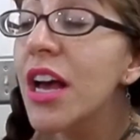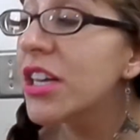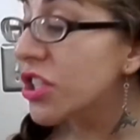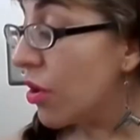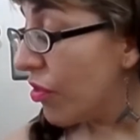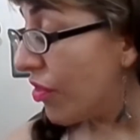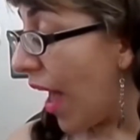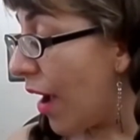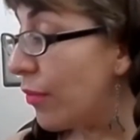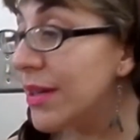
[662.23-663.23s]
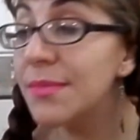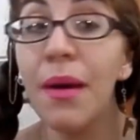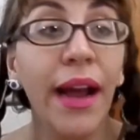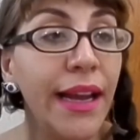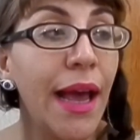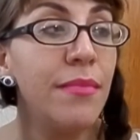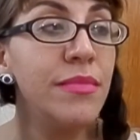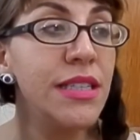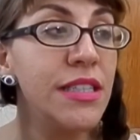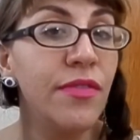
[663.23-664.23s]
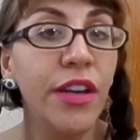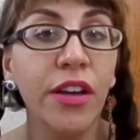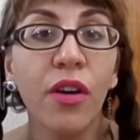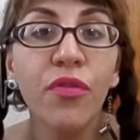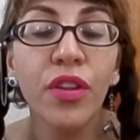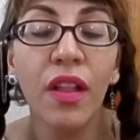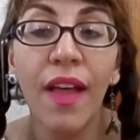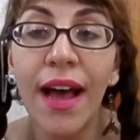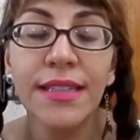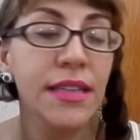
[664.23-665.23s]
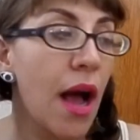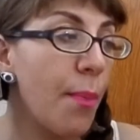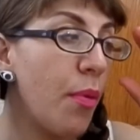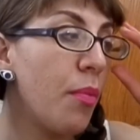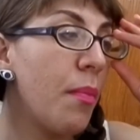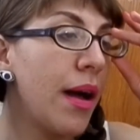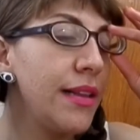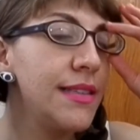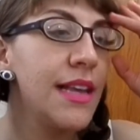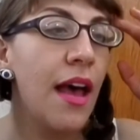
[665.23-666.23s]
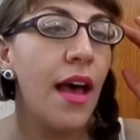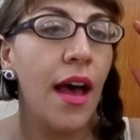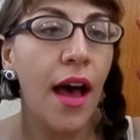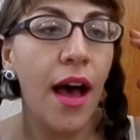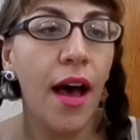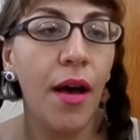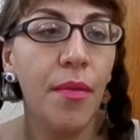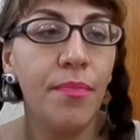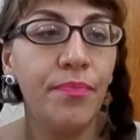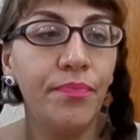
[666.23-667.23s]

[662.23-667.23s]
So that was my empties video for the last couple months. Um,